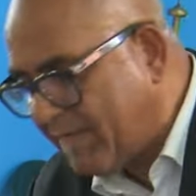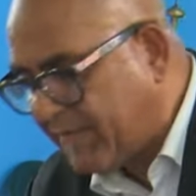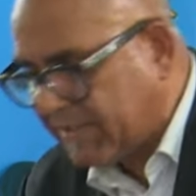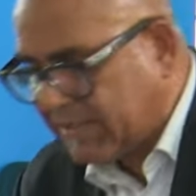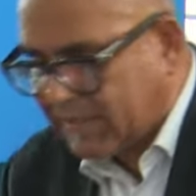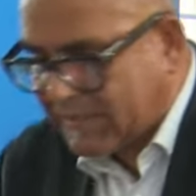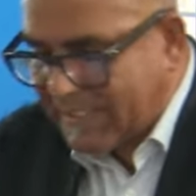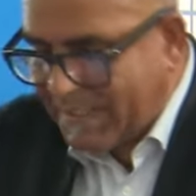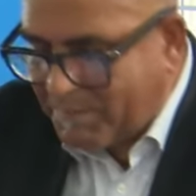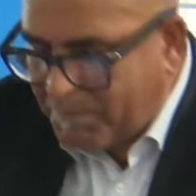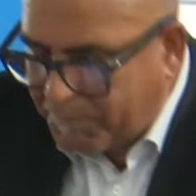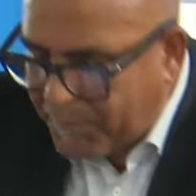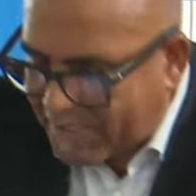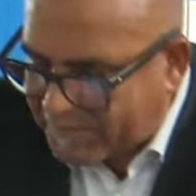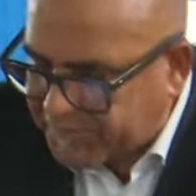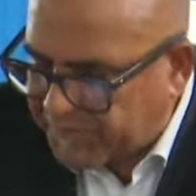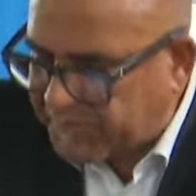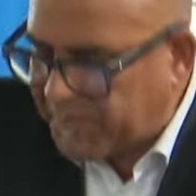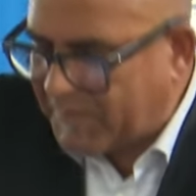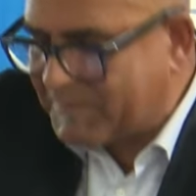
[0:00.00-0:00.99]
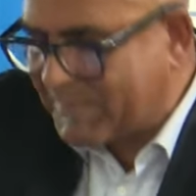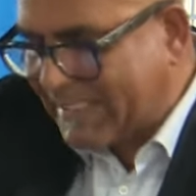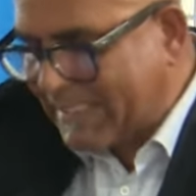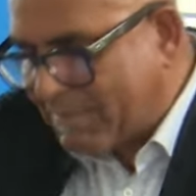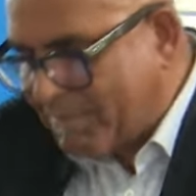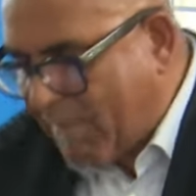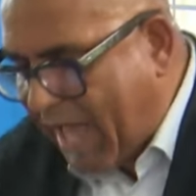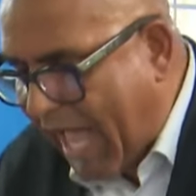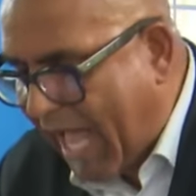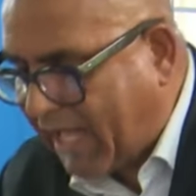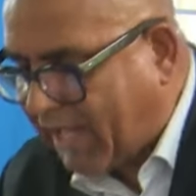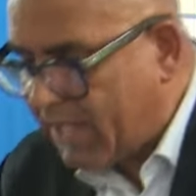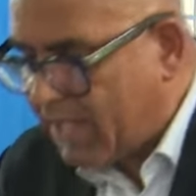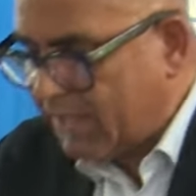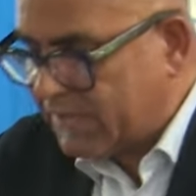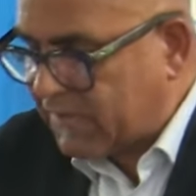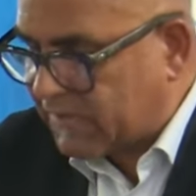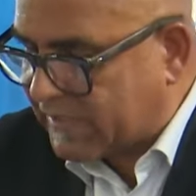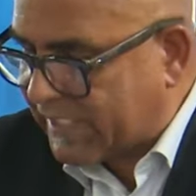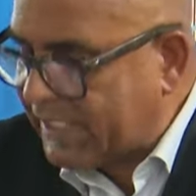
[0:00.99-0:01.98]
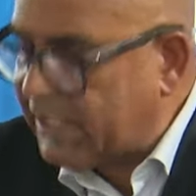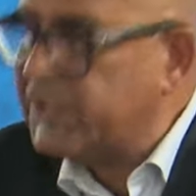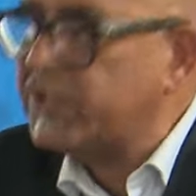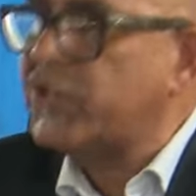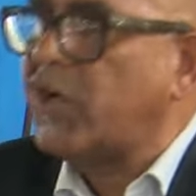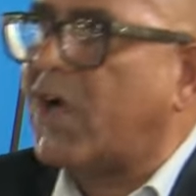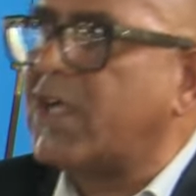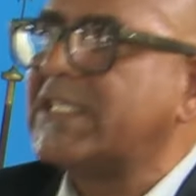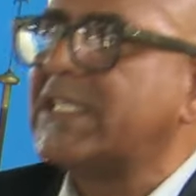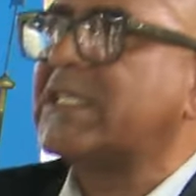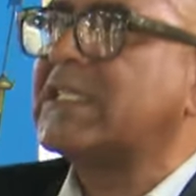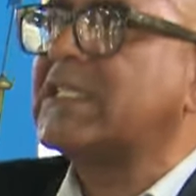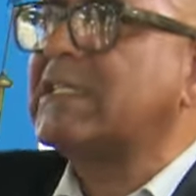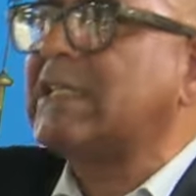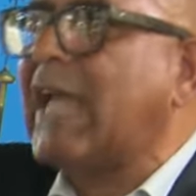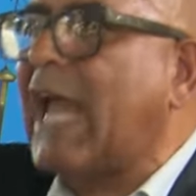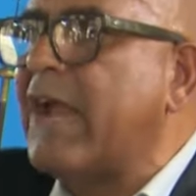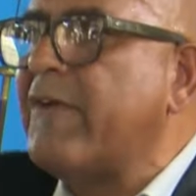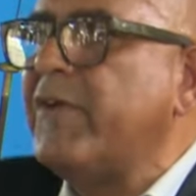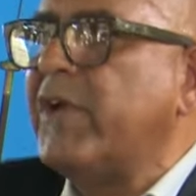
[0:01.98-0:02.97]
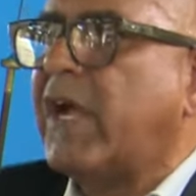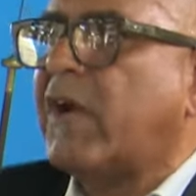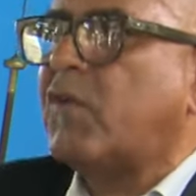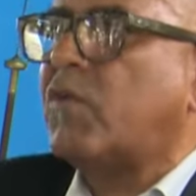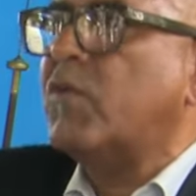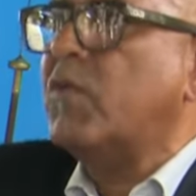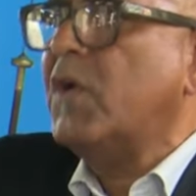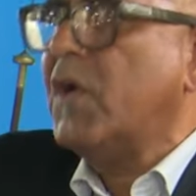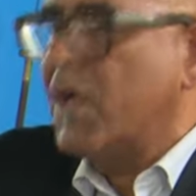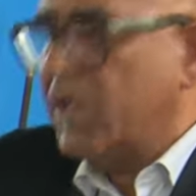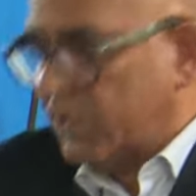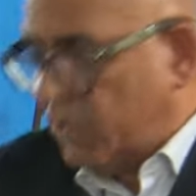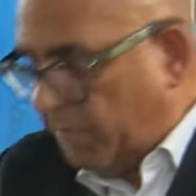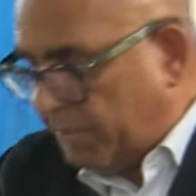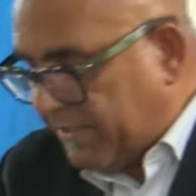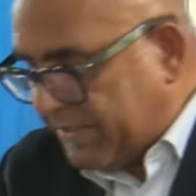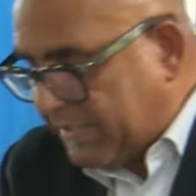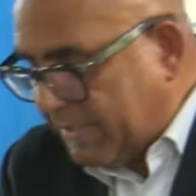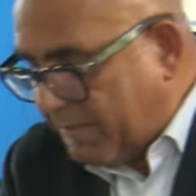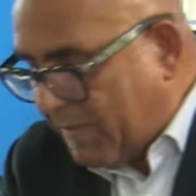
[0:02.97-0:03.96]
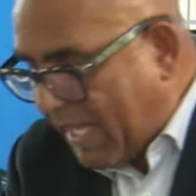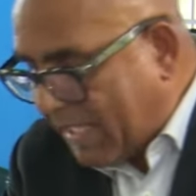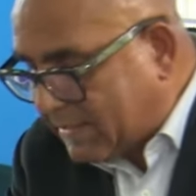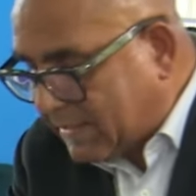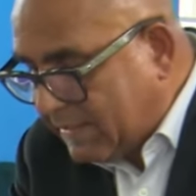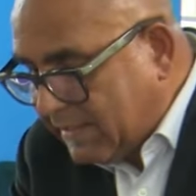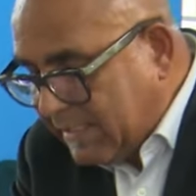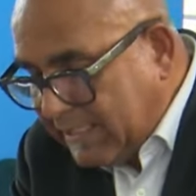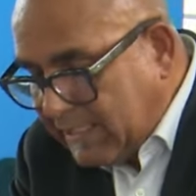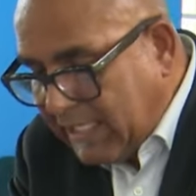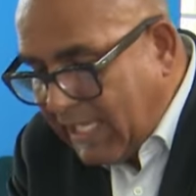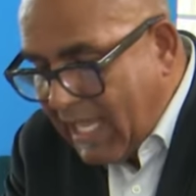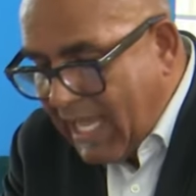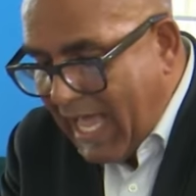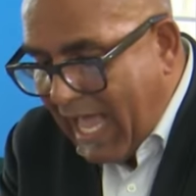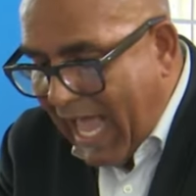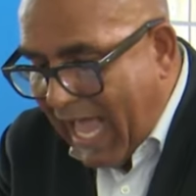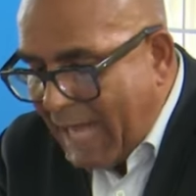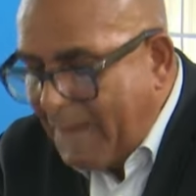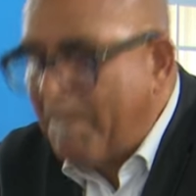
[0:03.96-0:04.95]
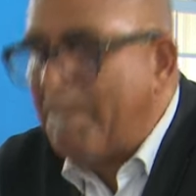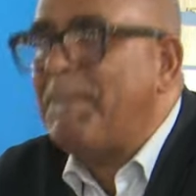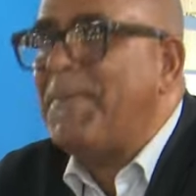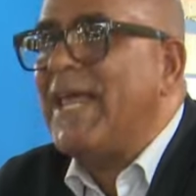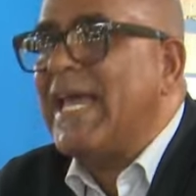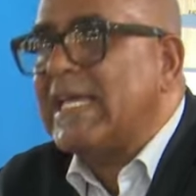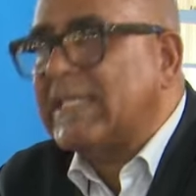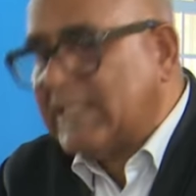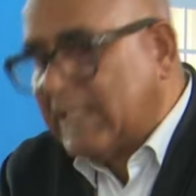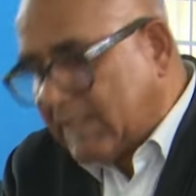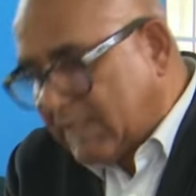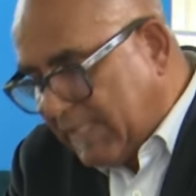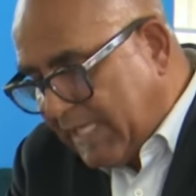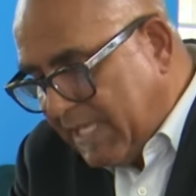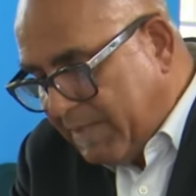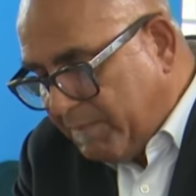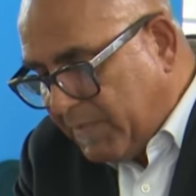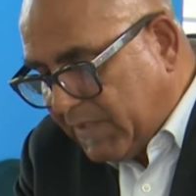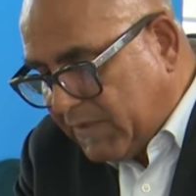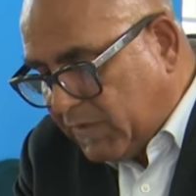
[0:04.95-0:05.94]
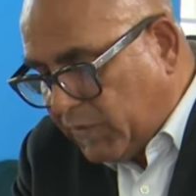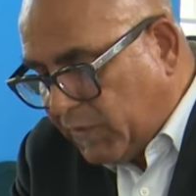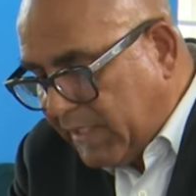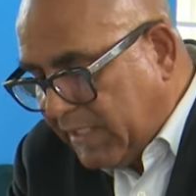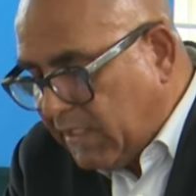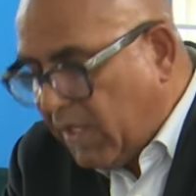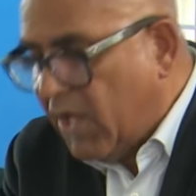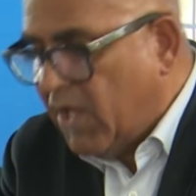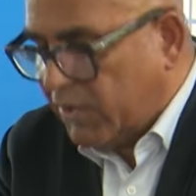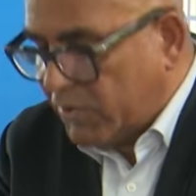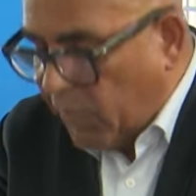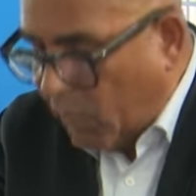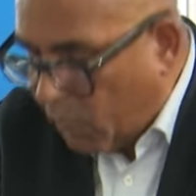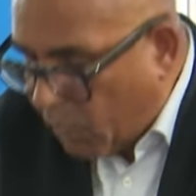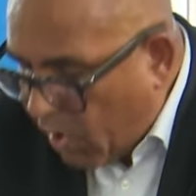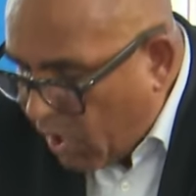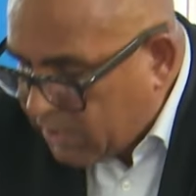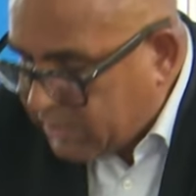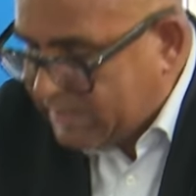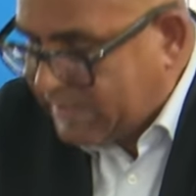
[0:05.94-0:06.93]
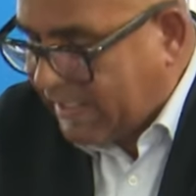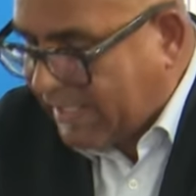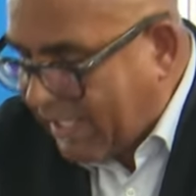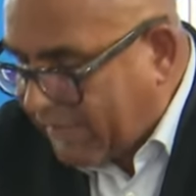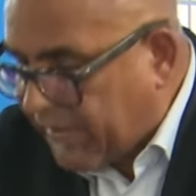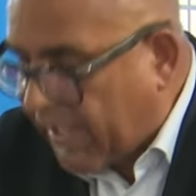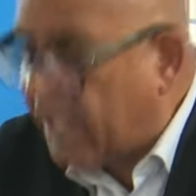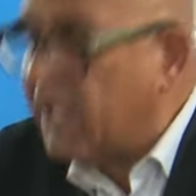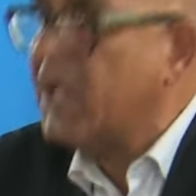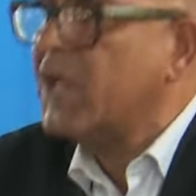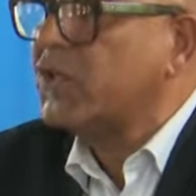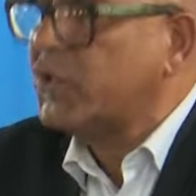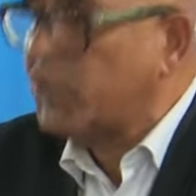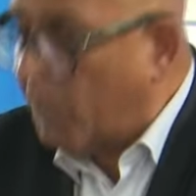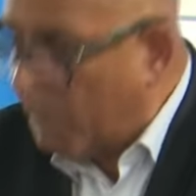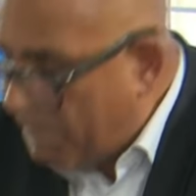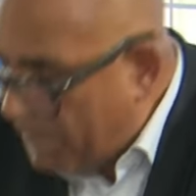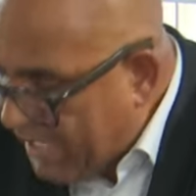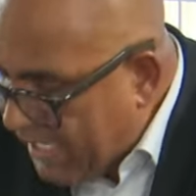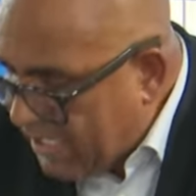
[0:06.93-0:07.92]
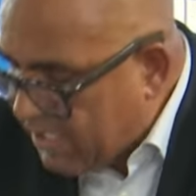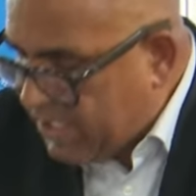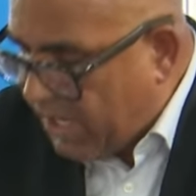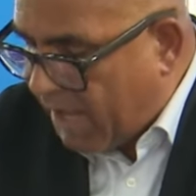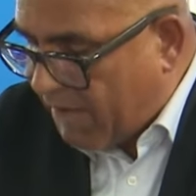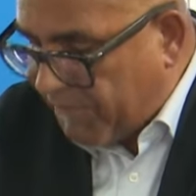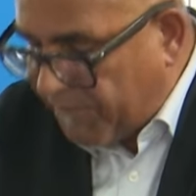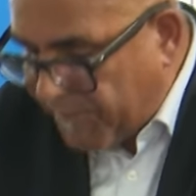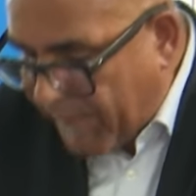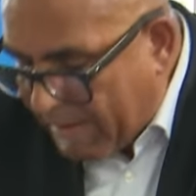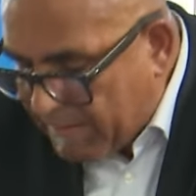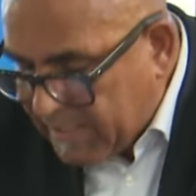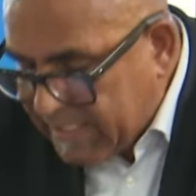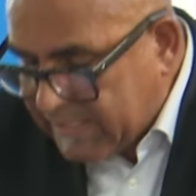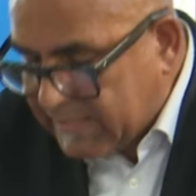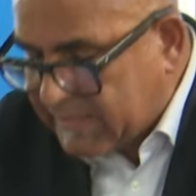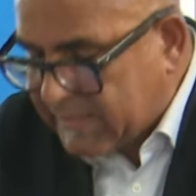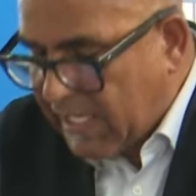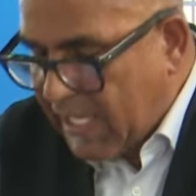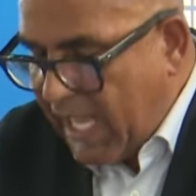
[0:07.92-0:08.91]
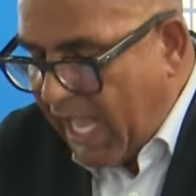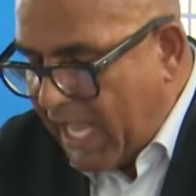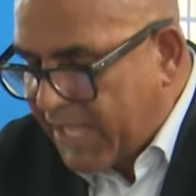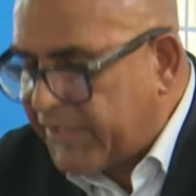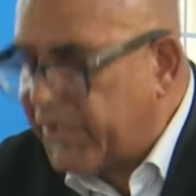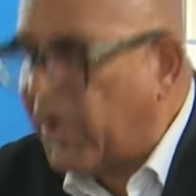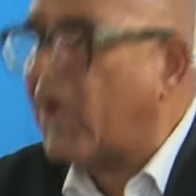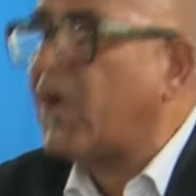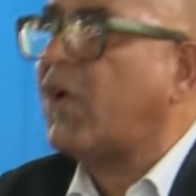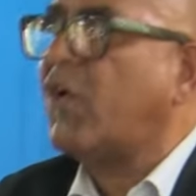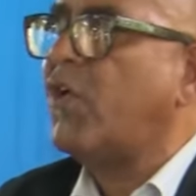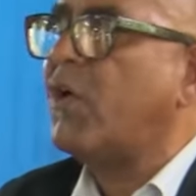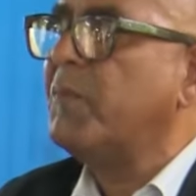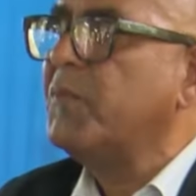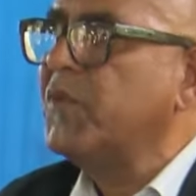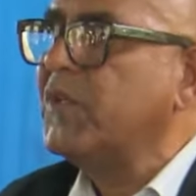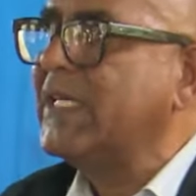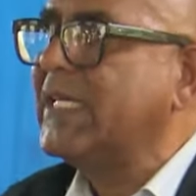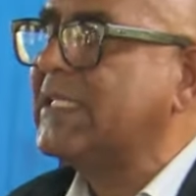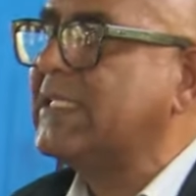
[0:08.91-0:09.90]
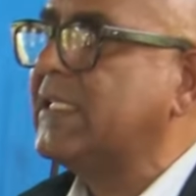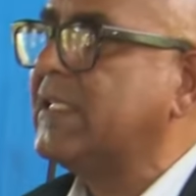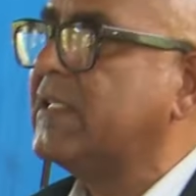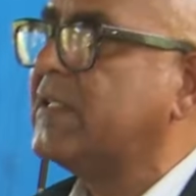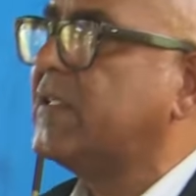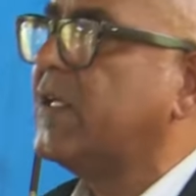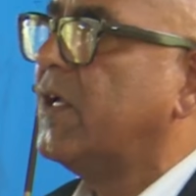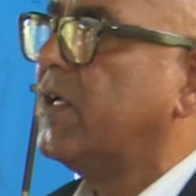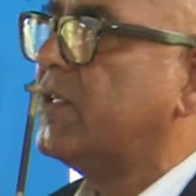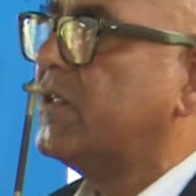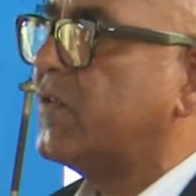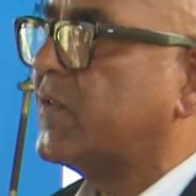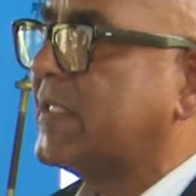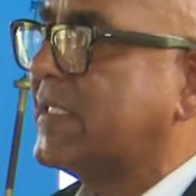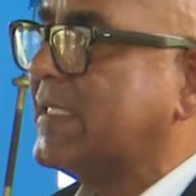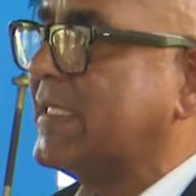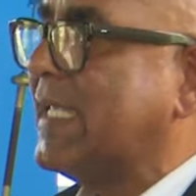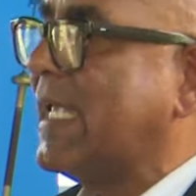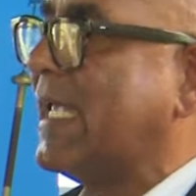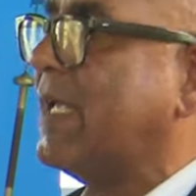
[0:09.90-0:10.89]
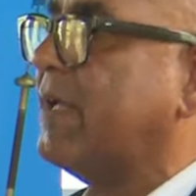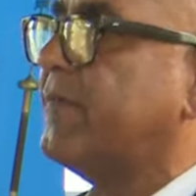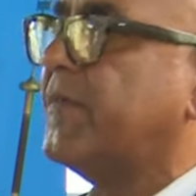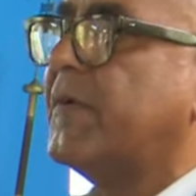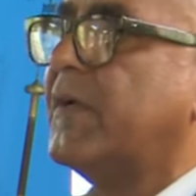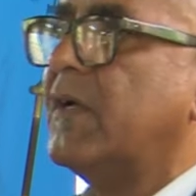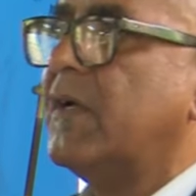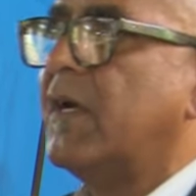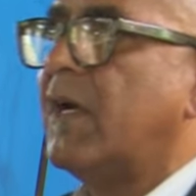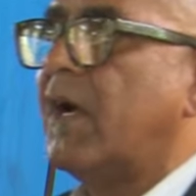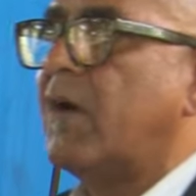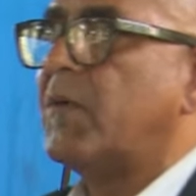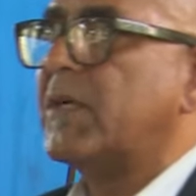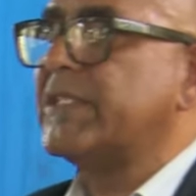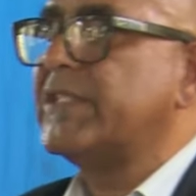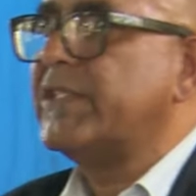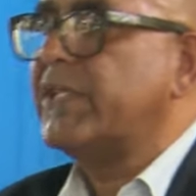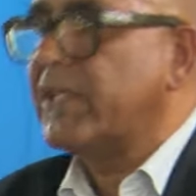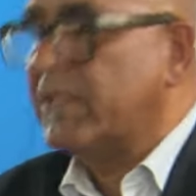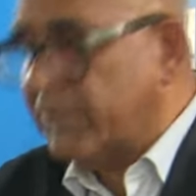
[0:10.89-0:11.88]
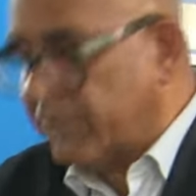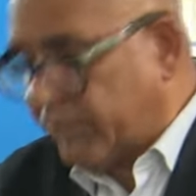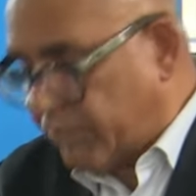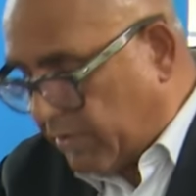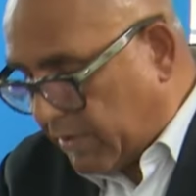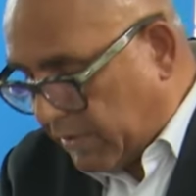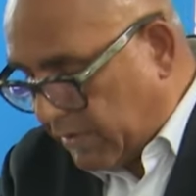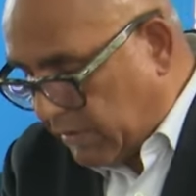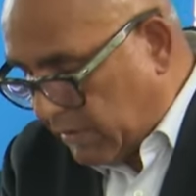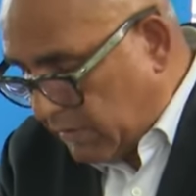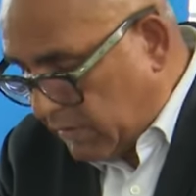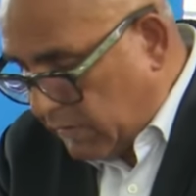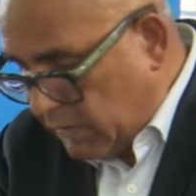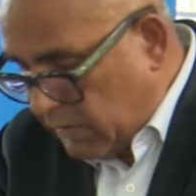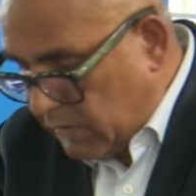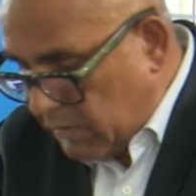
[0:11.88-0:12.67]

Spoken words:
David to St. Patrick, from St. Mark to St. George's, Carriacou to Petit Martinique, and places in between, to work together to build our families and our communities to save our children.